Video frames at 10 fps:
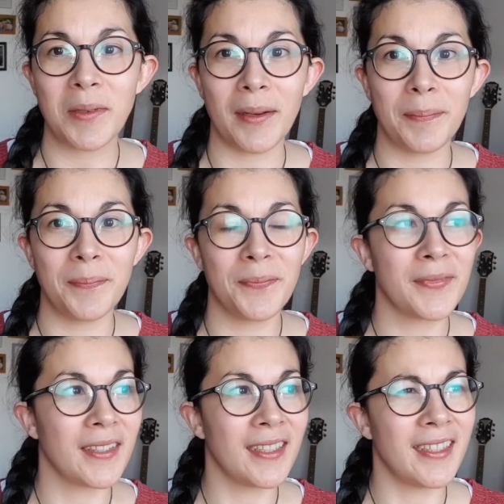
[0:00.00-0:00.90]

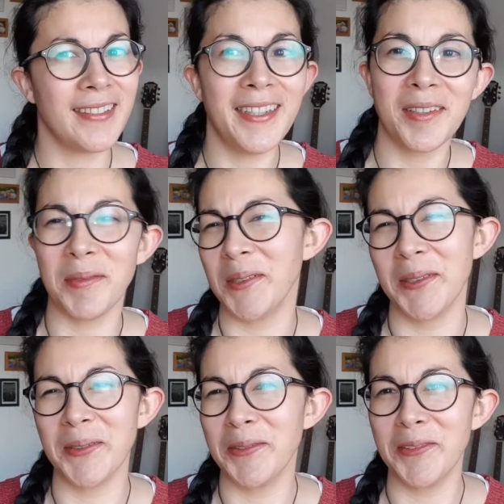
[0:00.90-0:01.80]
I think it was
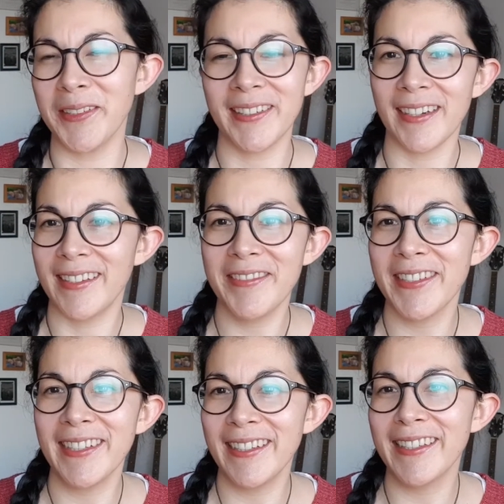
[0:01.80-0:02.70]
also a 4-star.
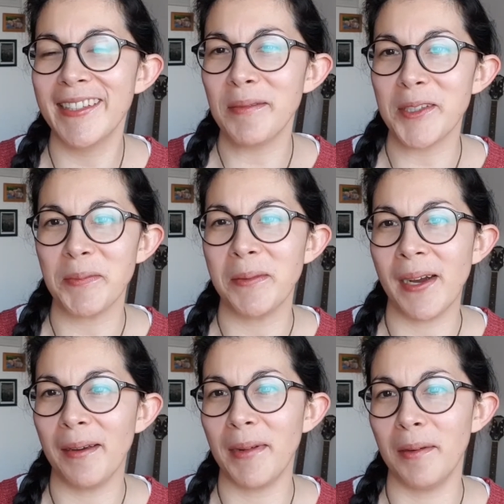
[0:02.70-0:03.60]
Seriously, this seems to be
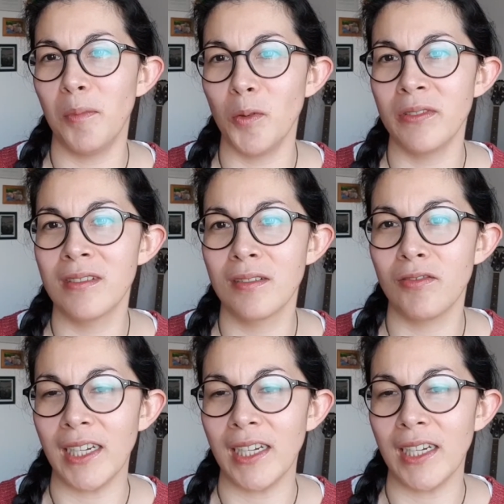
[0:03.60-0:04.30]
my most